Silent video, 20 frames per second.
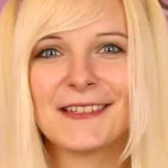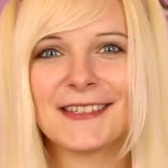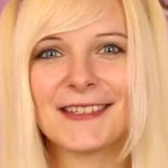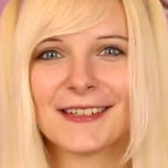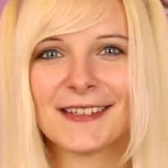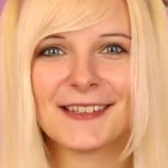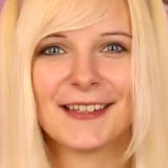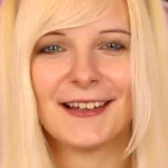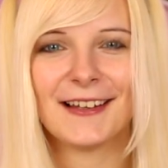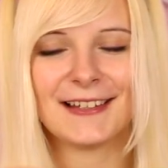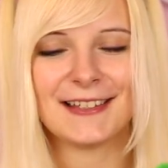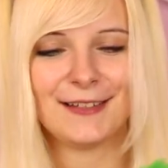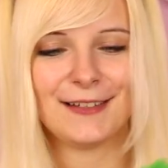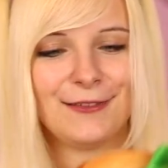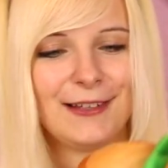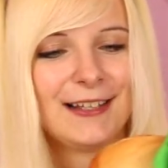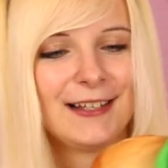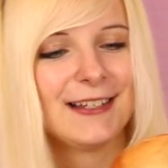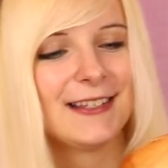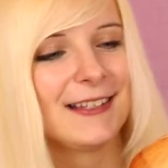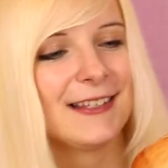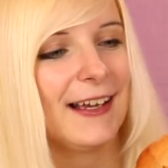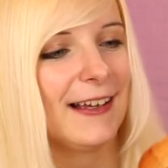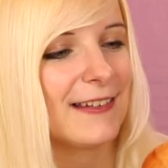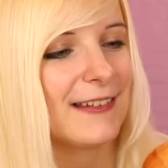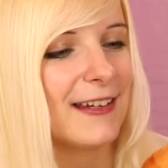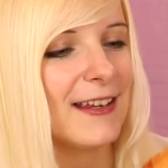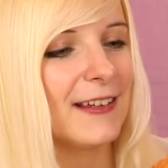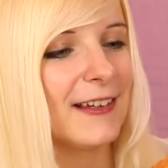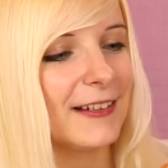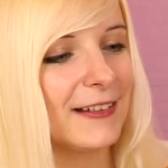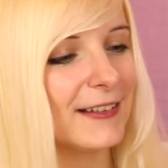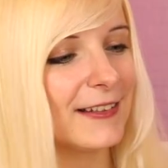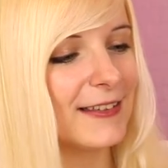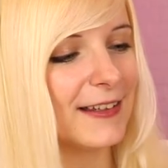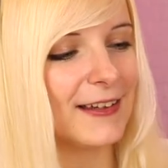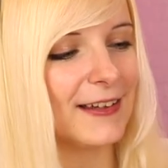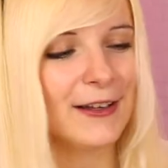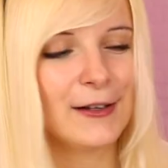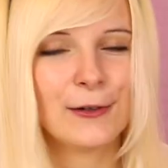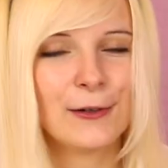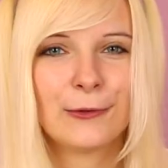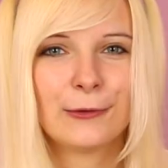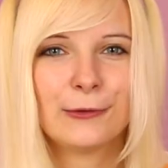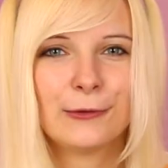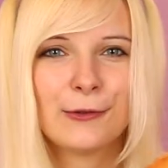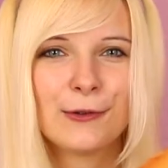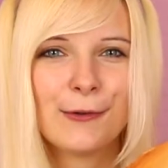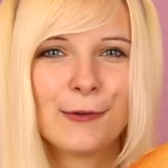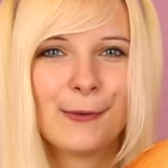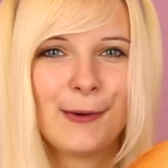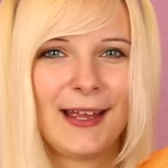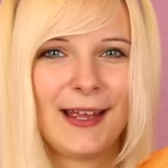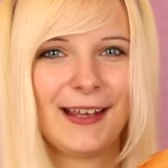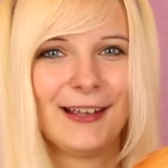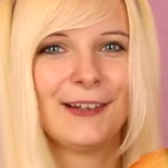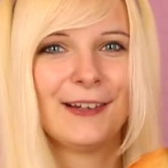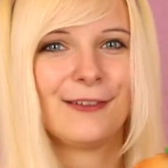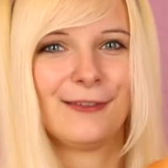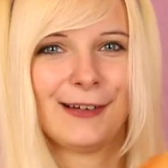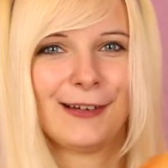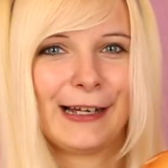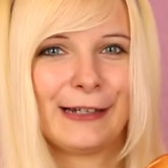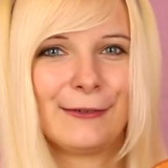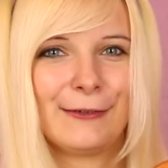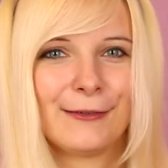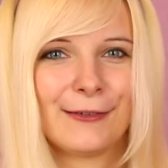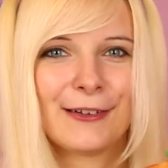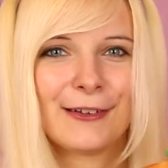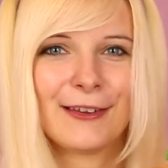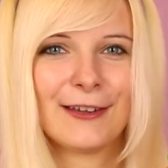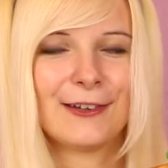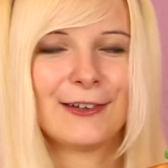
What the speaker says: slice of lettuce. It actually goes all the way around the